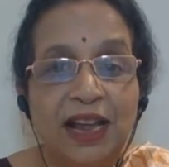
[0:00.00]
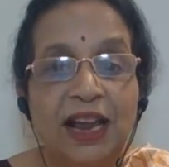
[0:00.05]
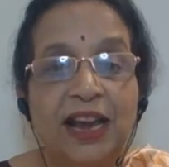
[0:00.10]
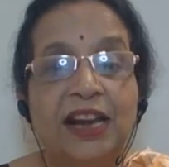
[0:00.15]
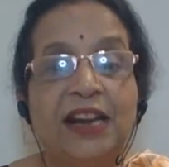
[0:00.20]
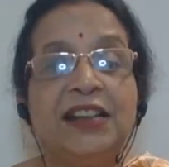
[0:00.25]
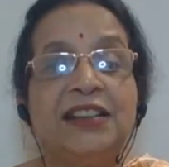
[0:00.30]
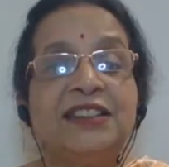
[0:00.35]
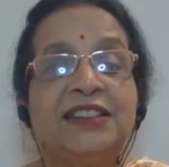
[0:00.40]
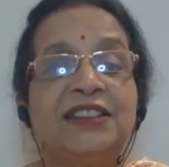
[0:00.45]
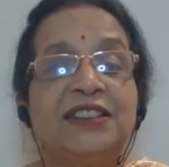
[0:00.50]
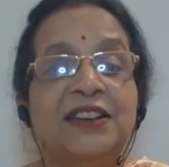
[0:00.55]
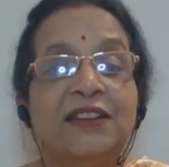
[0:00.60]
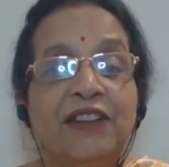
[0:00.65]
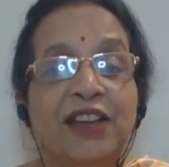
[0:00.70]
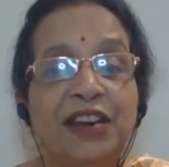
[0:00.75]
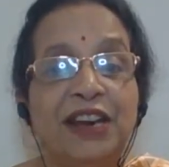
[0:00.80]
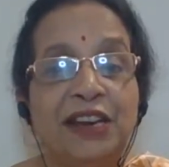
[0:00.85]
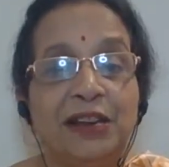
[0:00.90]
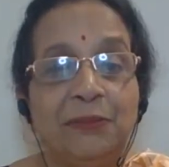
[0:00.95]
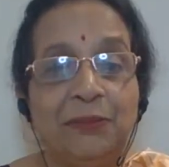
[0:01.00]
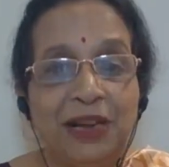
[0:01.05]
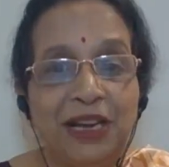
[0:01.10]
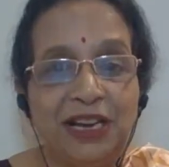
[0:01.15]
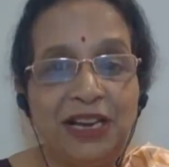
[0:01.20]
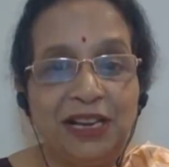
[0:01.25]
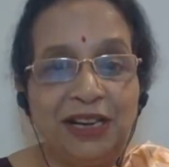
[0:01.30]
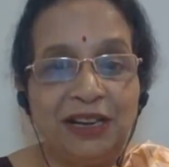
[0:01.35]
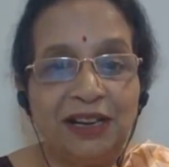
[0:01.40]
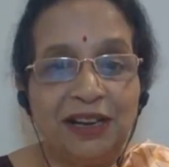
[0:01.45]
It is the very
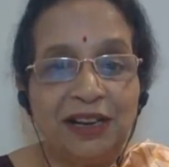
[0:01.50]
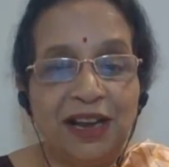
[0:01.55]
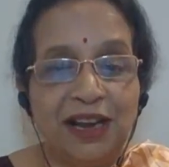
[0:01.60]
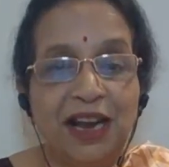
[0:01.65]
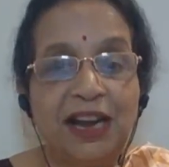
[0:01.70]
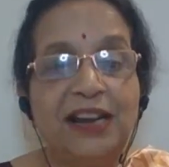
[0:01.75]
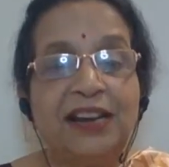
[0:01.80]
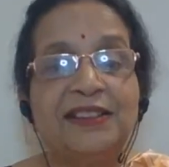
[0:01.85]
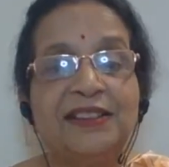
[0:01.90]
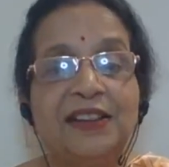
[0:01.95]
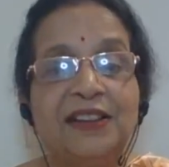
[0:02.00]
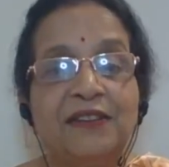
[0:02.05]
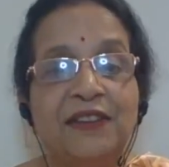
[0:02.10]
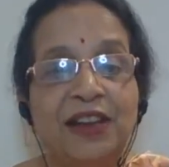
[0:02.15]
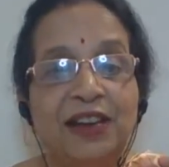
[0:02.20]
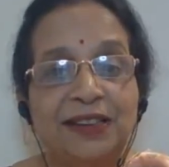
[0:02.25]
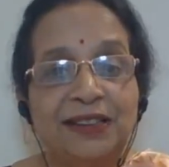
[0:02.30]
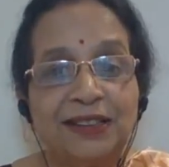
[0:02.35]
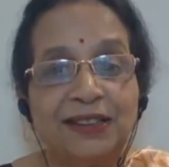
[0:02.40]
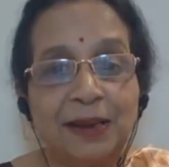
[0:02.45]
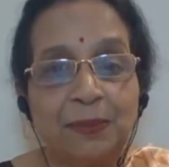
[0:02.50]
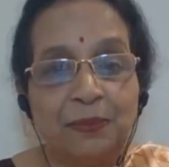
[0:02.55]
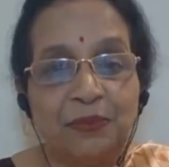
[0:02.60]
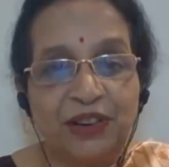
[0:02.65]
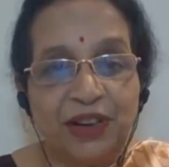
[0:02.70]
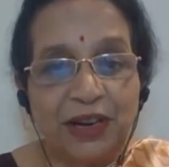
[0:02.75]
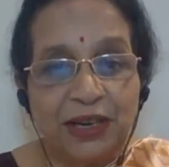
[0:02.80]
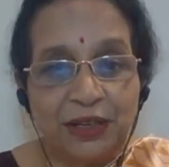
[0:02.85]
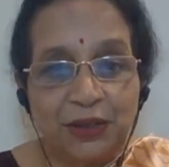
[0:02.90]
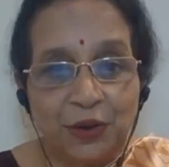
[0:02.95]
me. It is the very
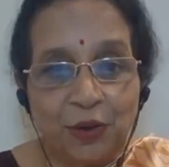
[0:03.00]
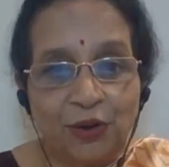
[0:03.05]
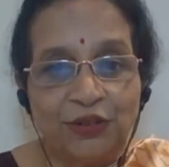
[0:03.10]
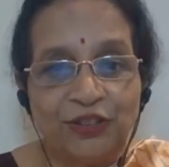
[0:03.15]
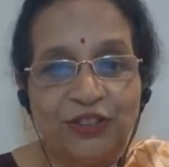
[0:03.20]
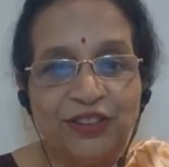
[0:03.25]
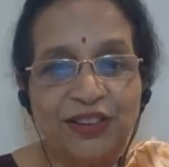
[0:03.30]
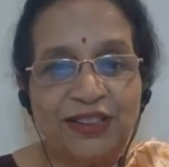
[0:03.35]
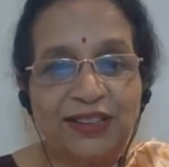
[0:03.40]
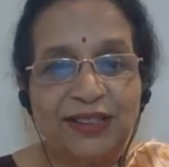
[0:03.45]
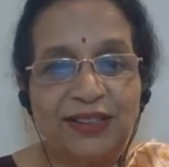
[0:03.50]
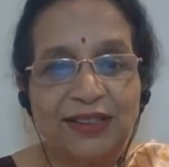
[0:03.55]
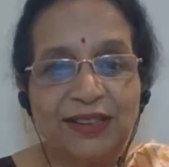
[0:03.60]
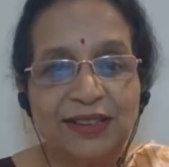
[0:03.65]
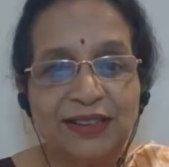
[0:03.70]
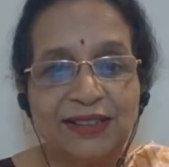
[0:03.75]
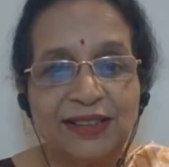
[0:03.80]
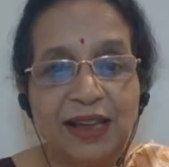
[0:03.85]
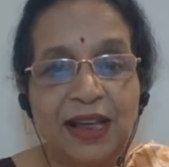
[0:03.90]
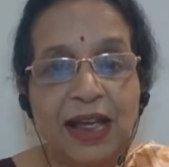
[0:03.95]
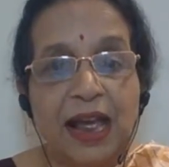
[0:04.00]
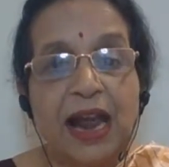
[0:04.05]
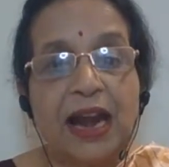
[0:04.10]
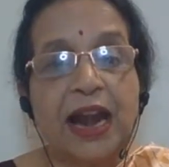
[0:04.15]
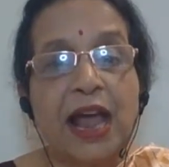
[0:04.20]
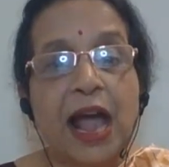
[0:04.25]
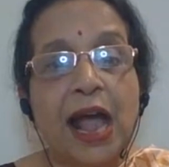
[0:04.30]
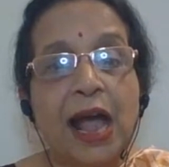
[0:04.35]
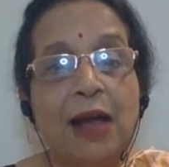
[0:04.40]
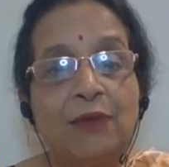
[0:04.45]
subject consciousness.
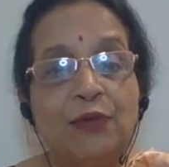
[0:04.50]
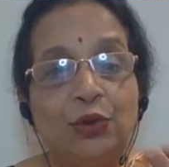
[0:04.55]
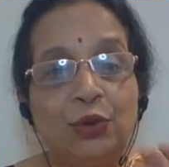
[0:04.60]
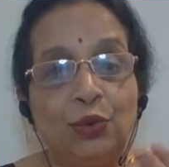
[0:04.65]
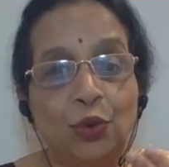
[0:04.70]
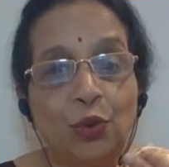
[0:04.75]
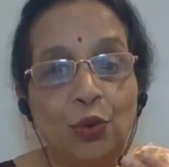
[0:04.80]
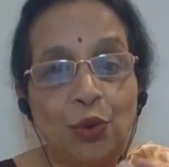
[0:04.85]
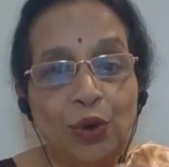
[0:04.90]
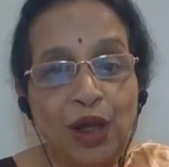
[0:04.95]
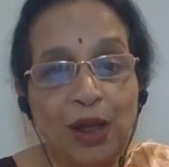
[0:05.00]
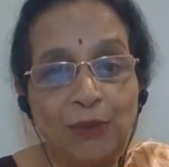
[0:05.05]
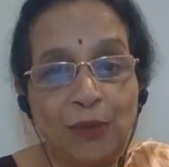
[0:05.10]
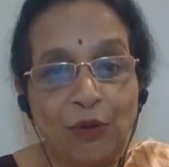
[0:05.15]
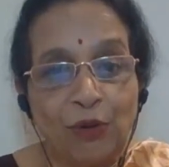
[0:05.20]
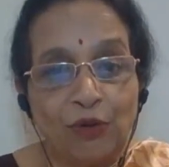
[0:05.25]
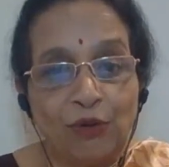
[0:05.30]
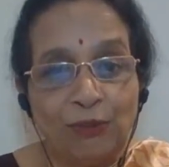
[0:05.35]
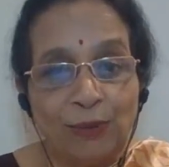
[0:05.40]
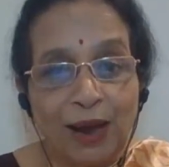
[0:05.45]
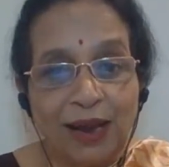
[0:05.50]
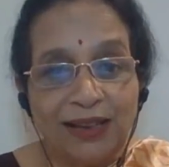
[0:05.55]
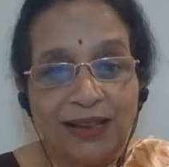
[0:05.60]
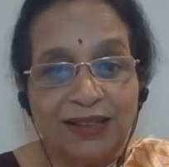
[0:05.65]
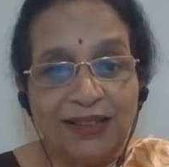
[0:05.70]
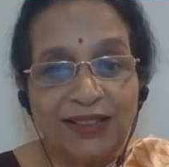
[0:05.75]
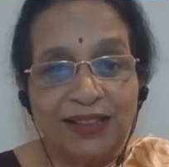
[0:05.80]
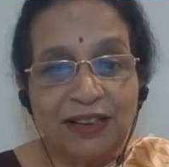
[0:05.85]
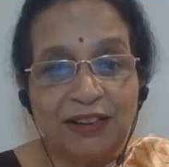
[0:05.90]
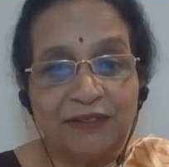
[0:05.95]
And I have to know about
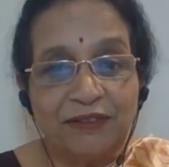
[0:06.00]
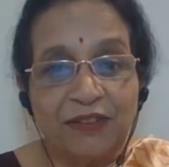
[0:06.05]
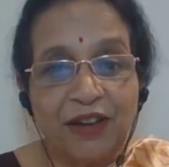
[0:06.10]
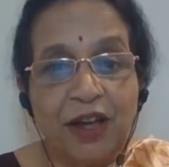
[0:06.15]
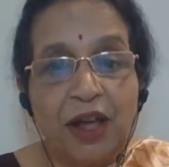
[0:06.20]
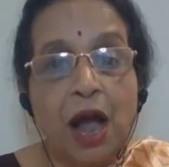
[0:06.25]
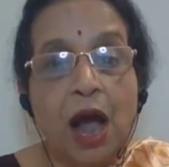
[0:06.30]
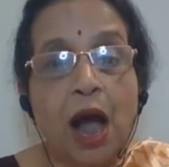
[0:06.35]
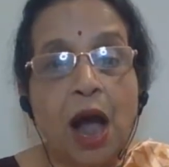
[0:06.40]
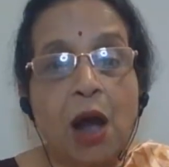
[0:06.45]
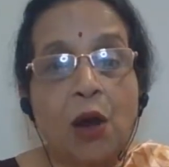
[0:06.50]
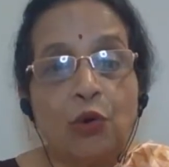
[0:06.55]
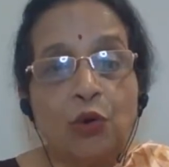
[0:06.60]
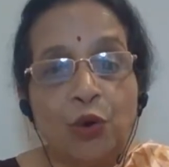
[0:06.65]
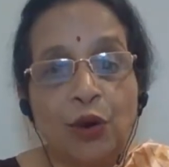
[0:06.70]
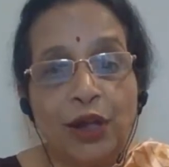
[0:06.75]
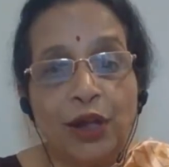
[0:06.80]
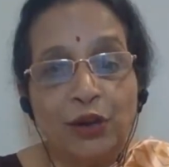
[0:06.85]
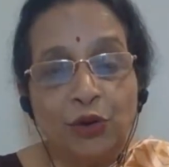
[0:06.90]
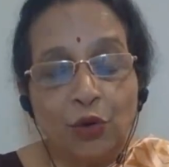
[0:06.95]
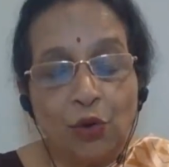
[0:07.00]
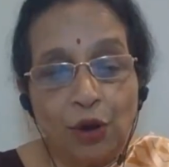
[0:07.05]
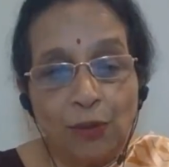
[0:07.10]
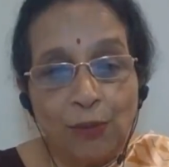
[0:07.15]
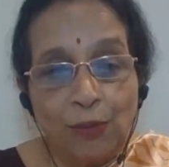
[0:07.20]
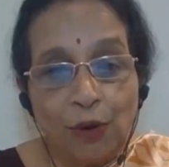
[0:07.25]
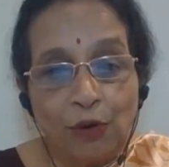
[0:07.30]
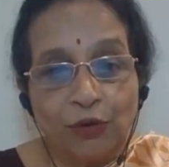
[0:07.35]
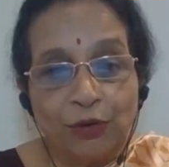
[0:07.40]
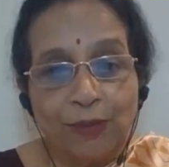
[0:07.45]
myself. How do I know
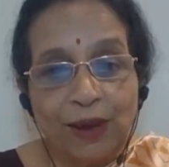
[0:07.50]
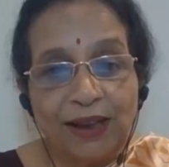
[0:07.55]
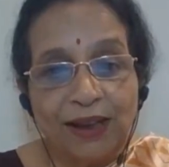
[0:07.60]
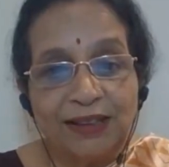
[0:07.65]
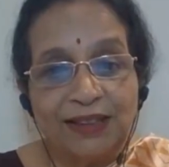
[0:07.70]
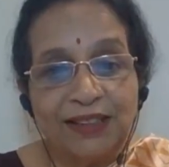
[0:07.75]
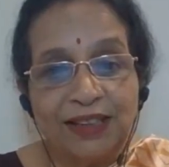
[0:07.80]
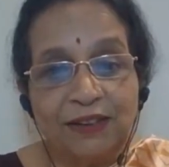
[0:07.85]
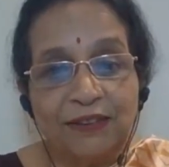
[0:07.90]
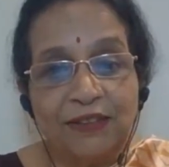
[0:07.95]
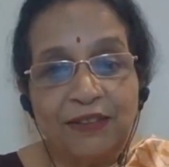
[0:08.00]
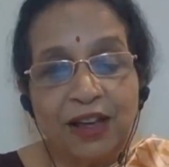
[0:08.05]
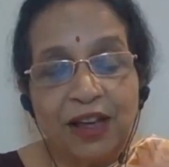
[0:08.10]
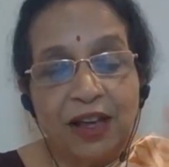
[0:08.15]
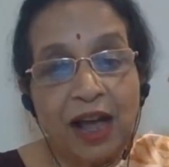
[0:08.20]
about myself?